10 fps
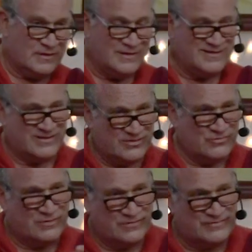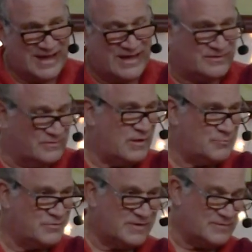and sort of tacitly
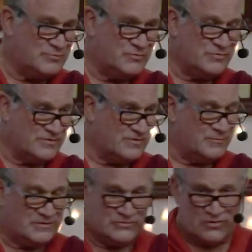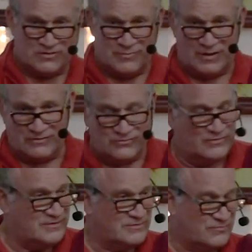represent Buddhism and talk about
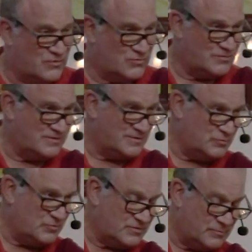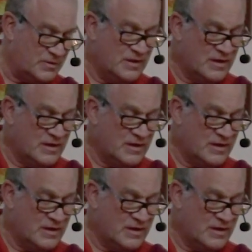unity and diversity in Buddhism.